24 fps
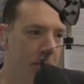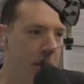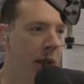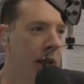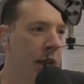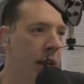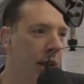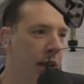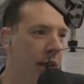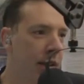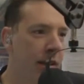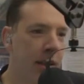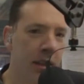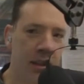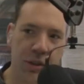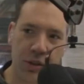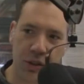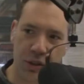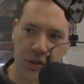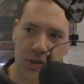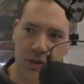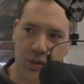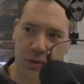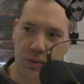paying
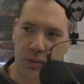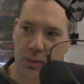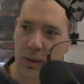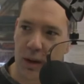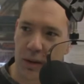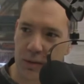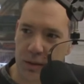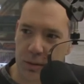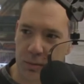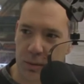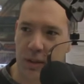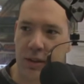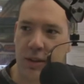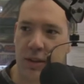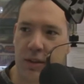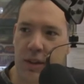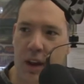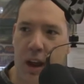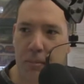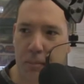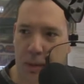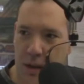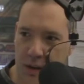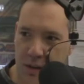attention to whoever was
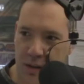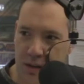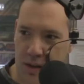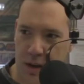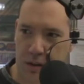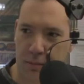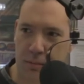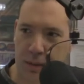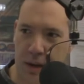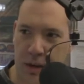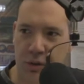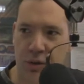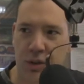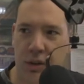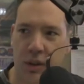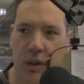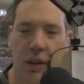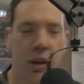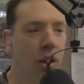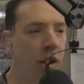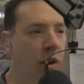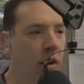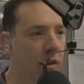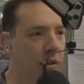snapping said picture.